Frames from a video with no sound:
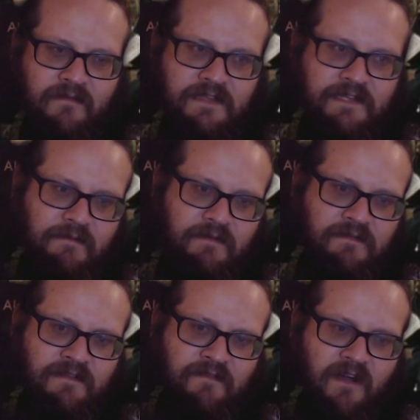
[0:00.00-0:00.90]
We seem to have
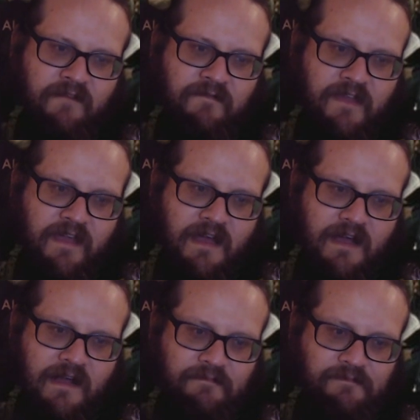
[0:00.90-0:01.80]
survived the
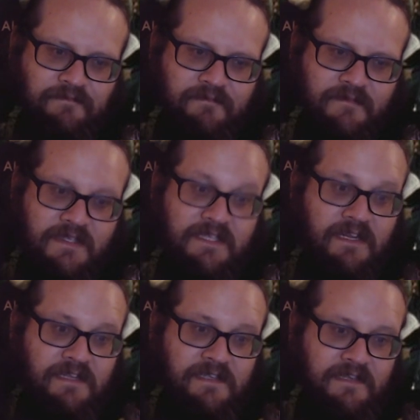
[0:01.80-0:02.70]

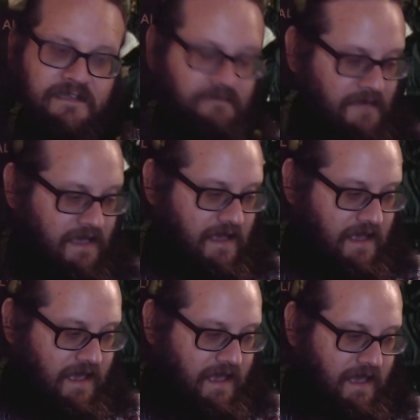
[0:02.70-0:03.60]
silly season.
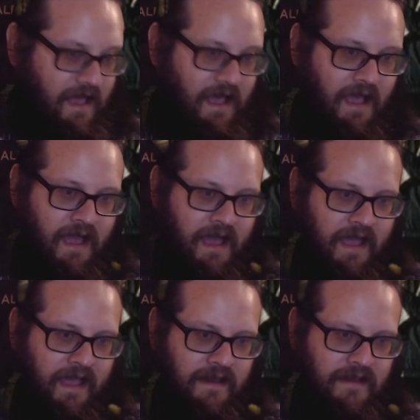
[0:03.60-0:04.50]

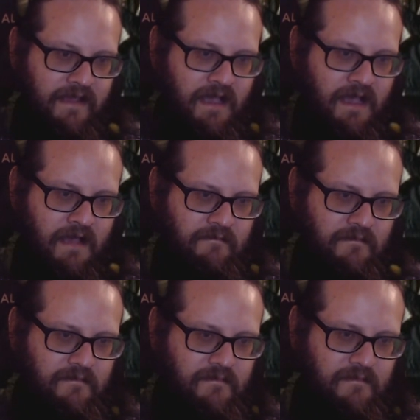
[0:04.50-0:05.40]
And
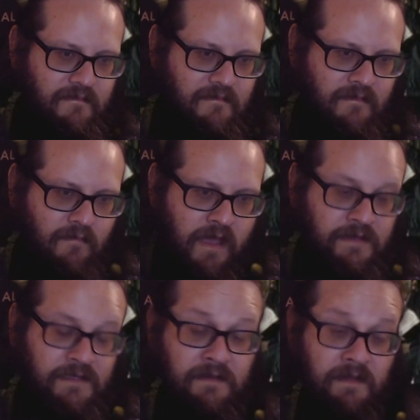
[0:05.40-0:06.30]

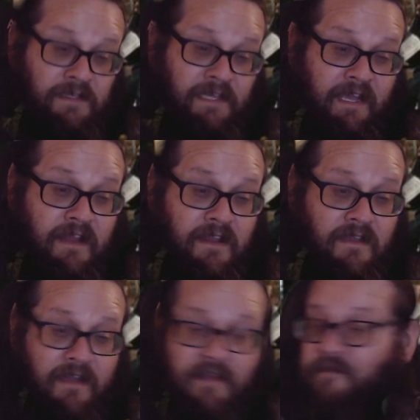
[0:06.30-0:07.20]
it's the second
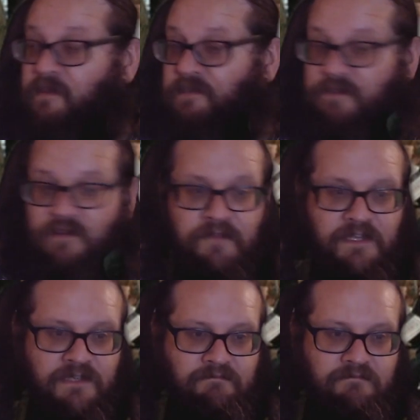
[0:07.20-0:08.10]
year anniversary of
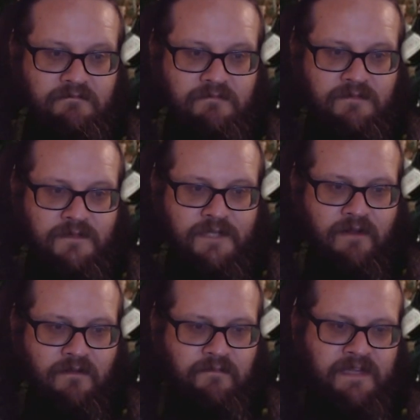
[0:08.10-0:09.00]
this
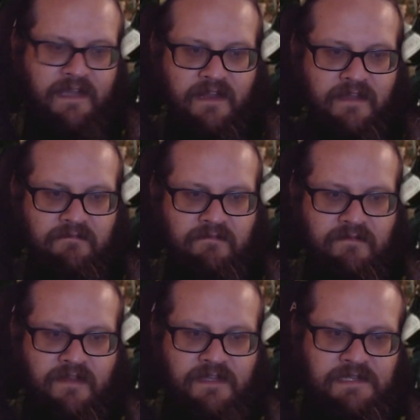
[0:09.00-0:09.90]
channel,
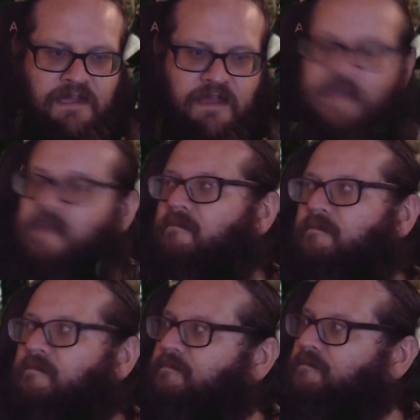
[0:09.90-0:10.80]
particularly this
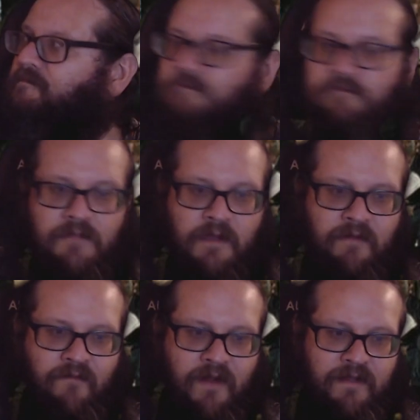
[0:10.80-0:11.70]
theme that
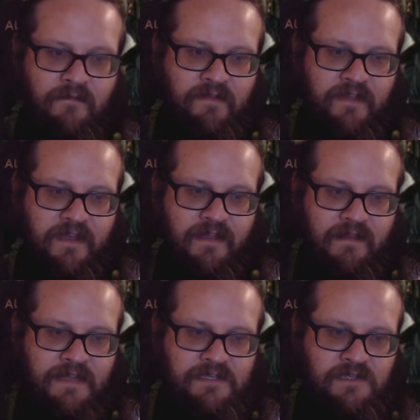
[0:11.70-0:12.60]
we're running with, the
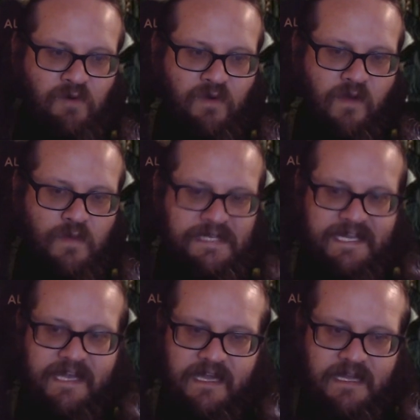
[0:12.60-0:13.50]
Let's Talk Whiskey.